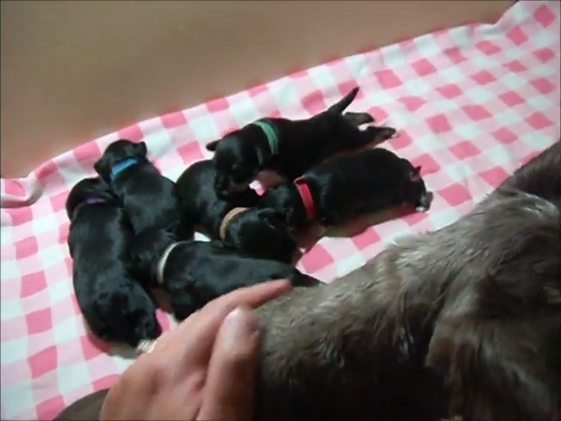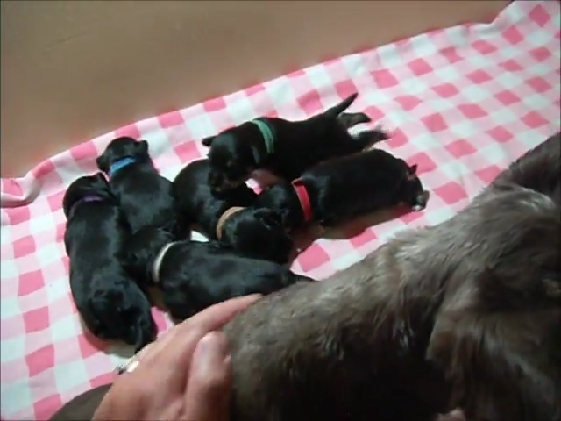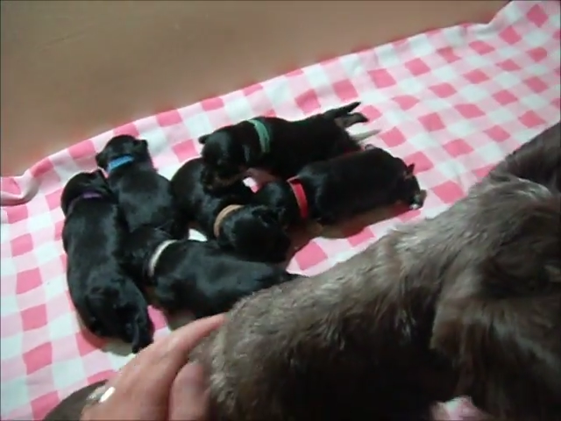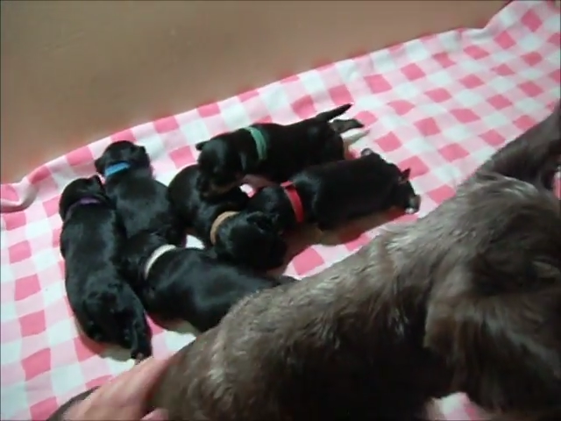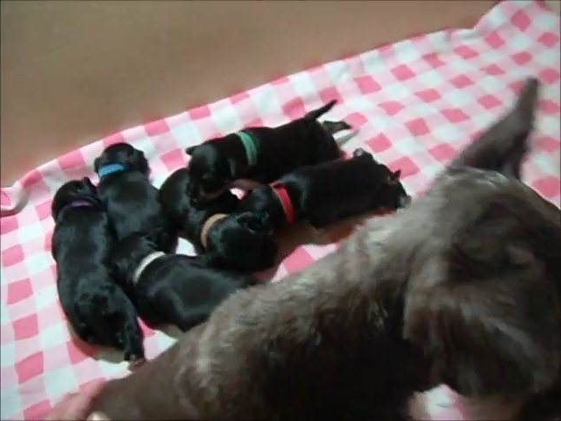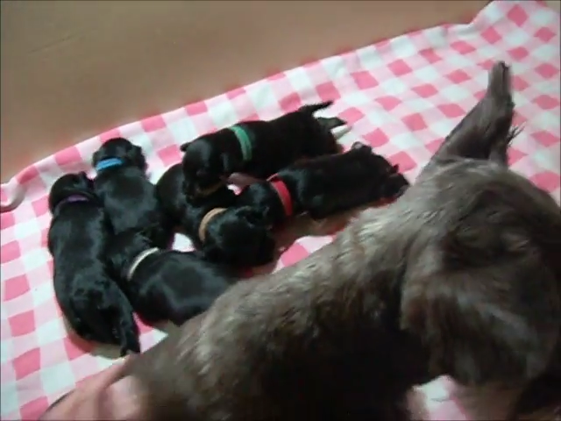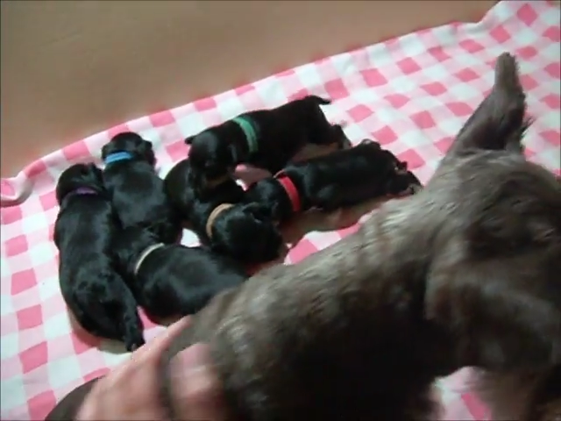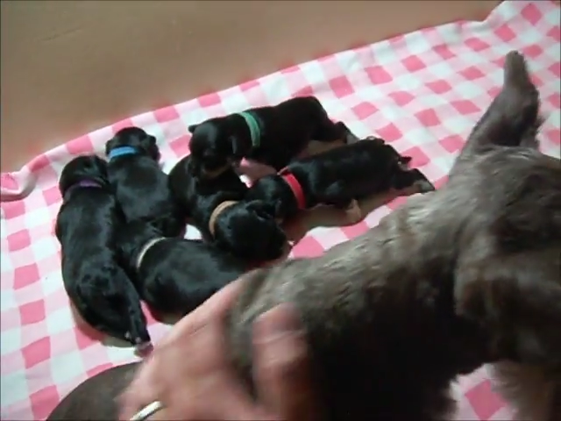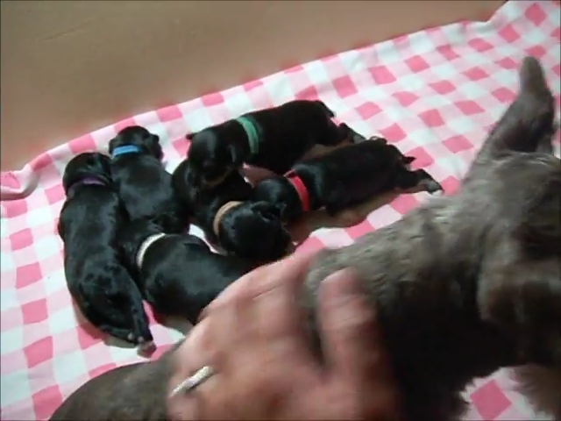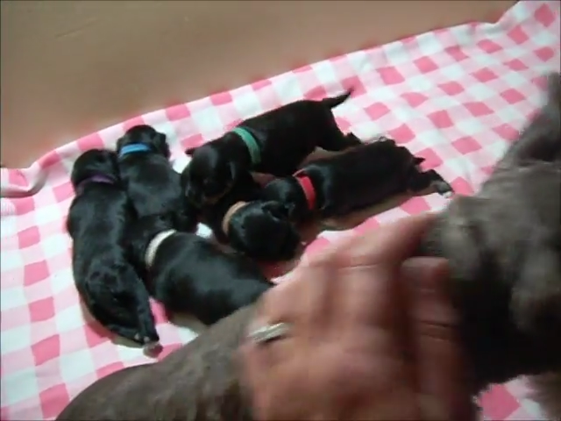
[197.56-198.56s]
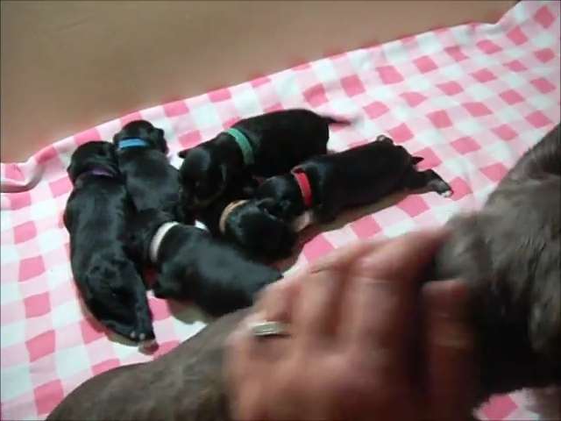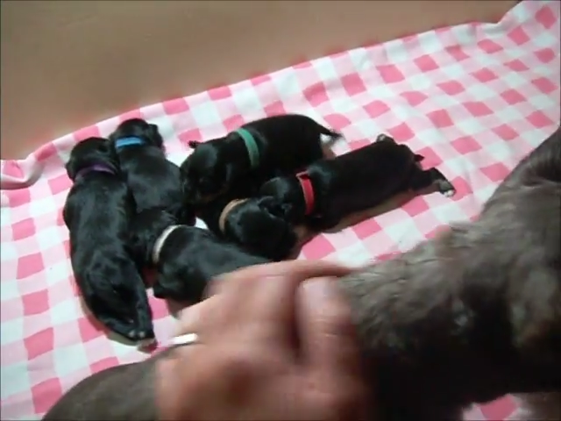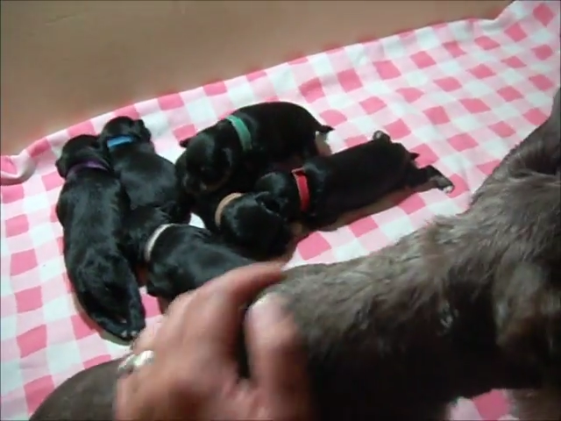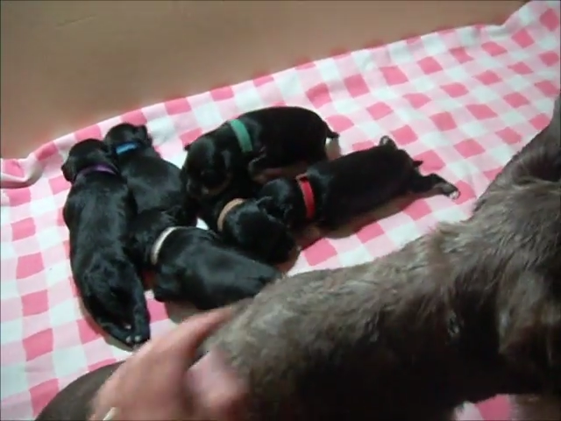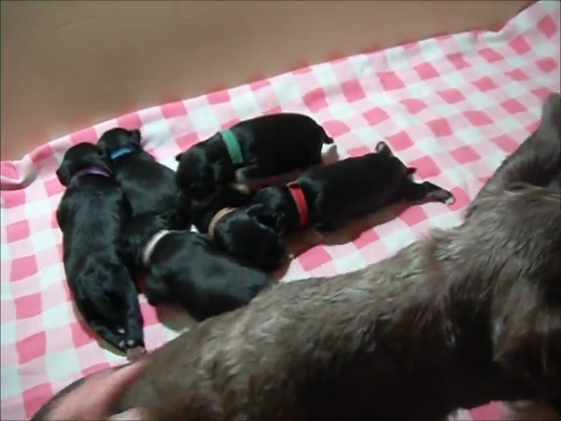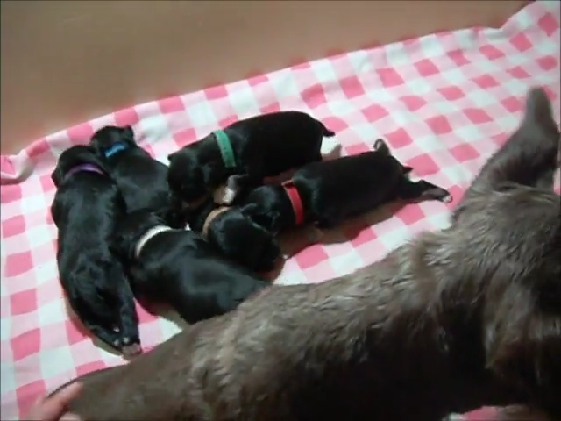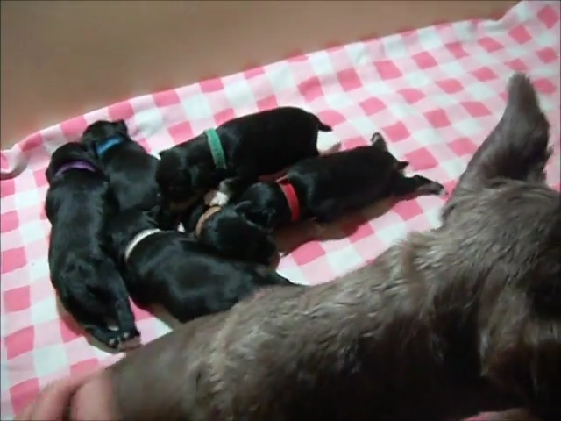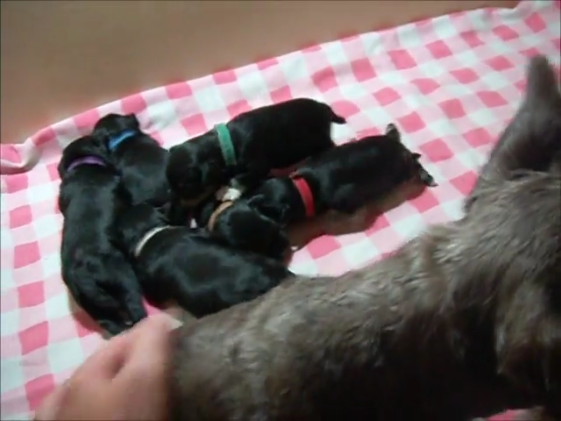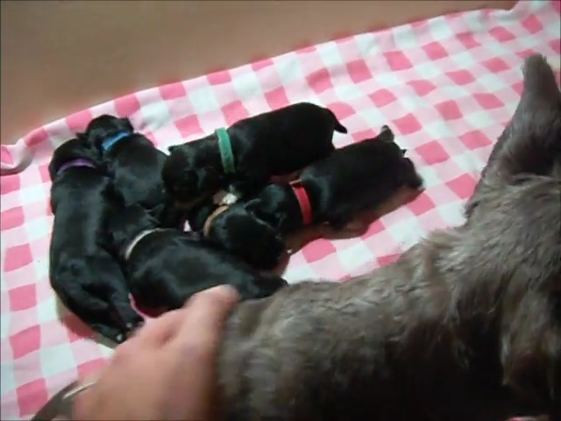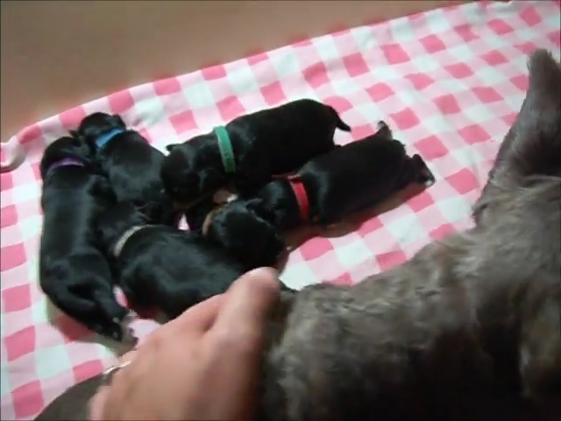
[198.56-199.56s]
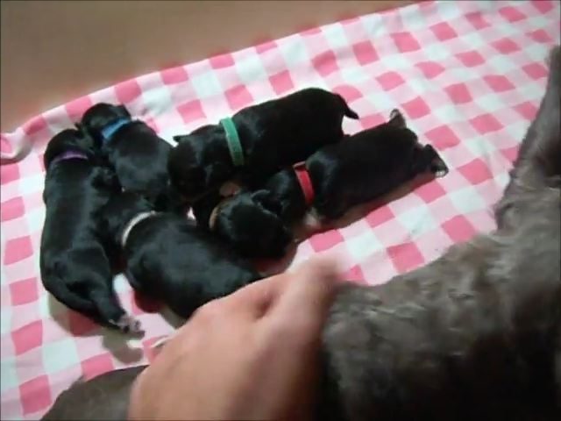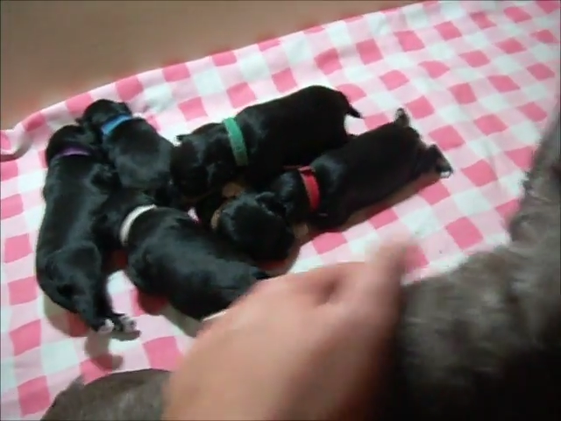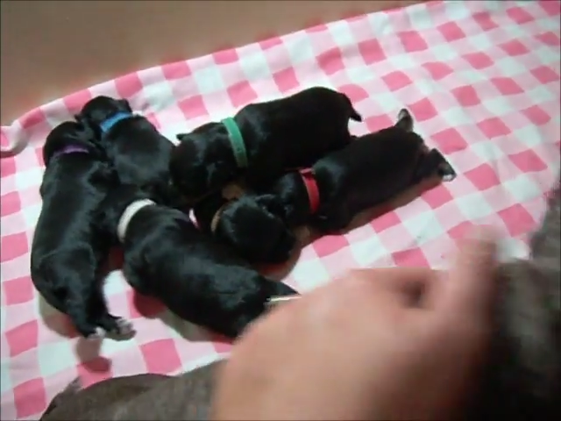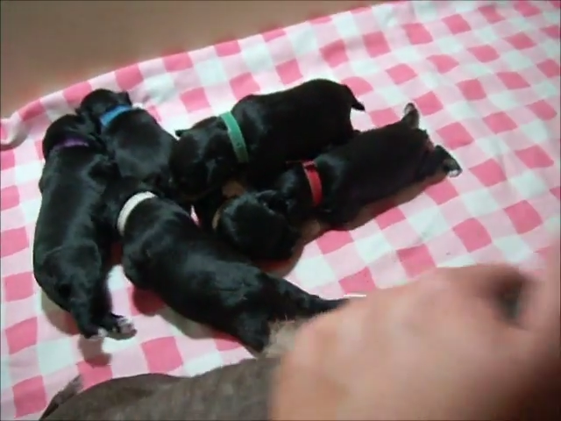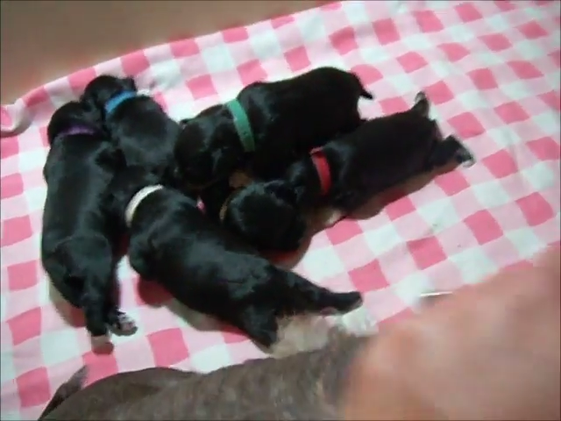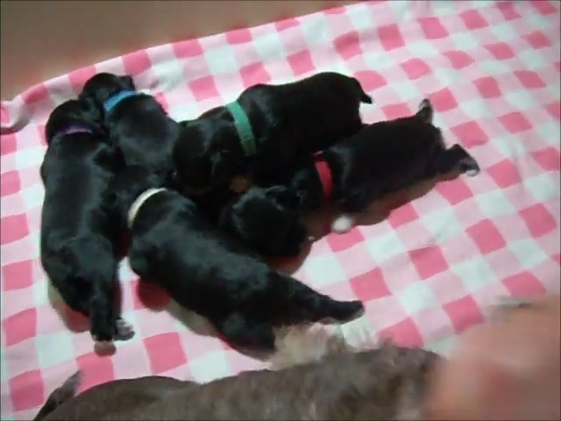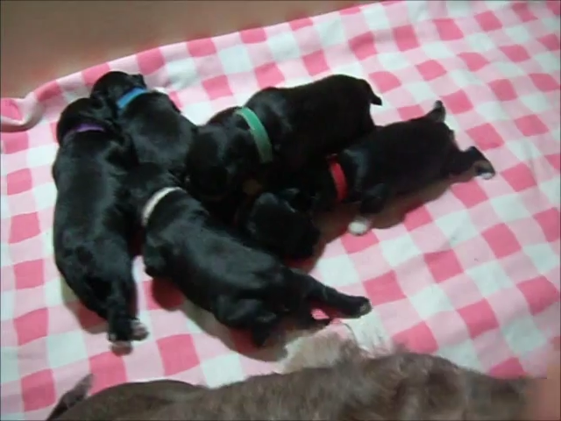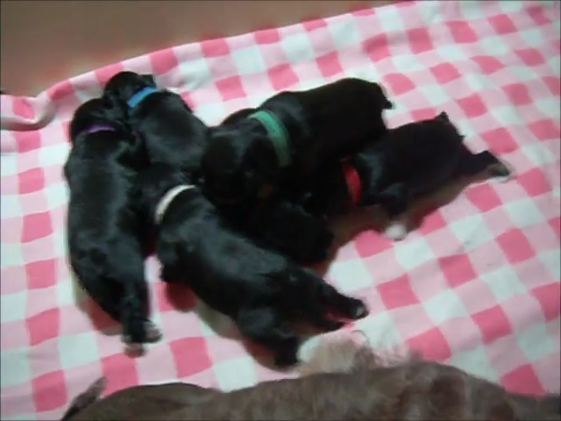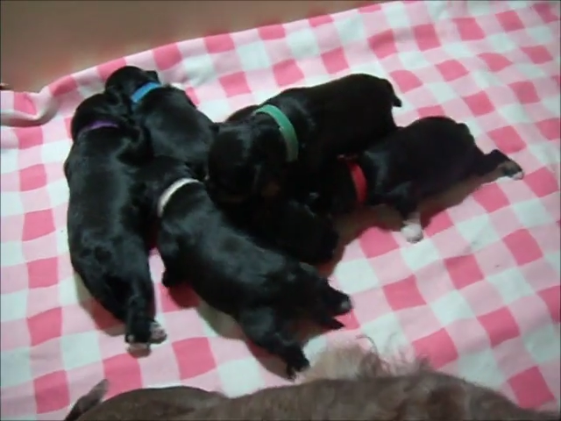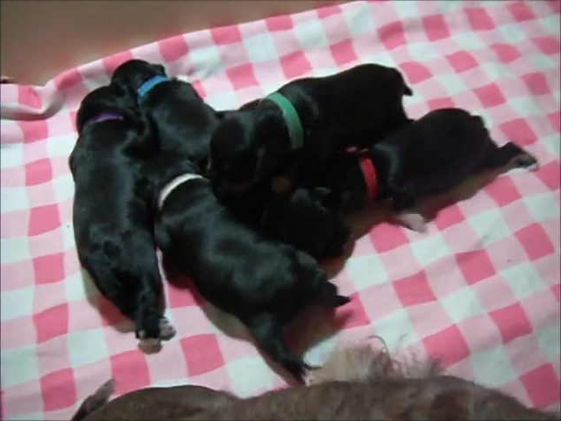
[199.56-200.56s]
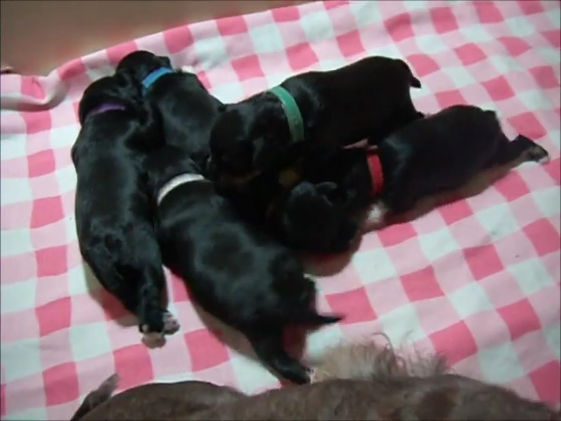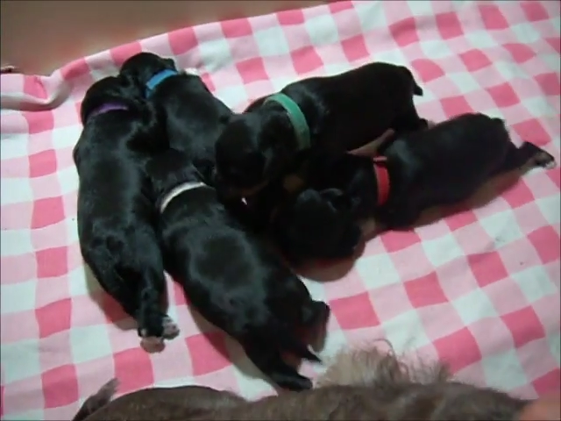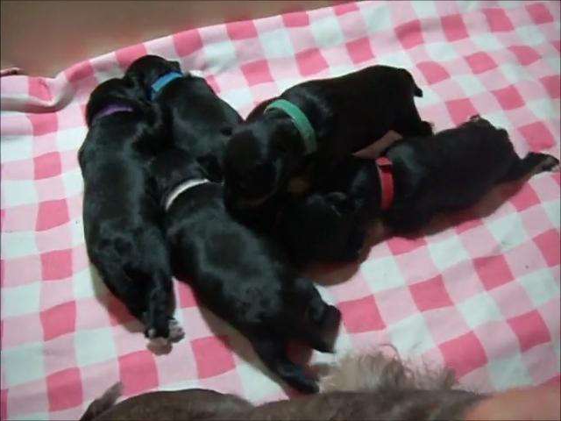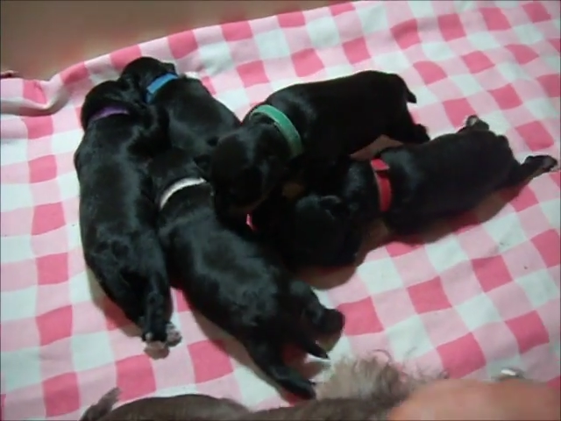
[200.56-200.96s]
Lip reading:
No face is visible, so there are no lips to read.